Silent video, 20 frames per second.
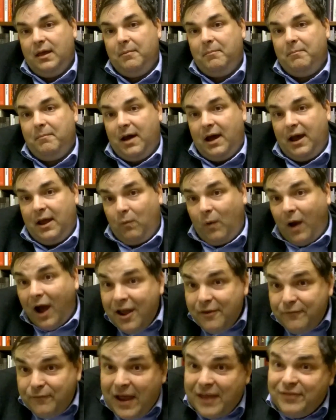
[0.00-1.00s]
my
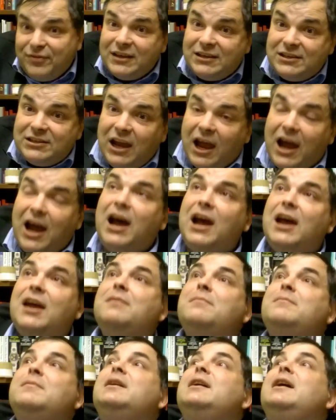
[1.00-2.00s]
wife at the
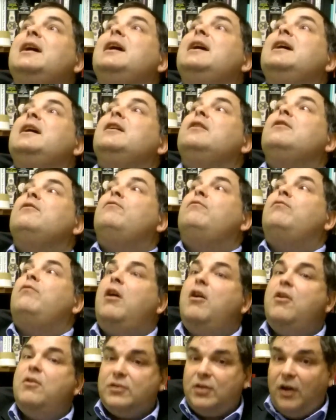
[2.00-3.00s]
time
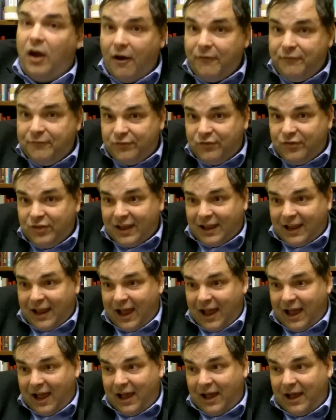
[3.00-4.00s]
wrote off the
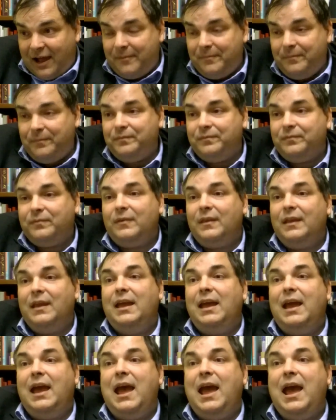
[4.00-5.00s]
car
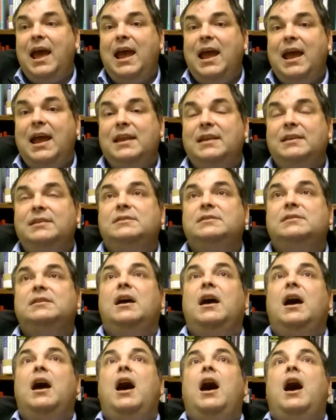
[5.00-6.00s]
and
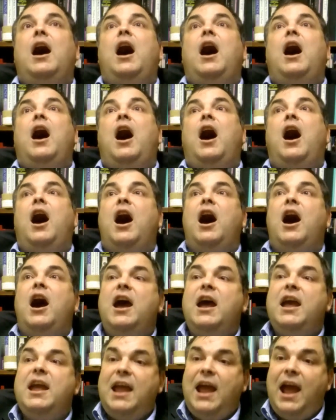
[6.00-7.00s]

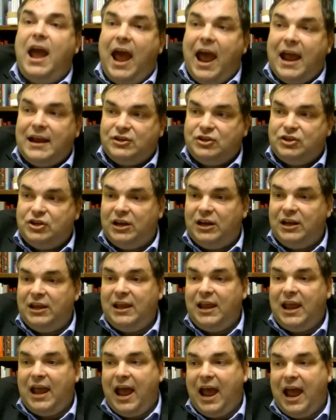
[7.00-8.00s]
I
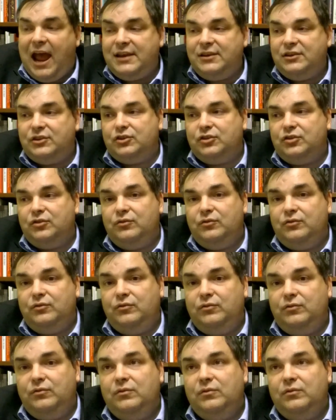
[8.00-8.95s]
actually had to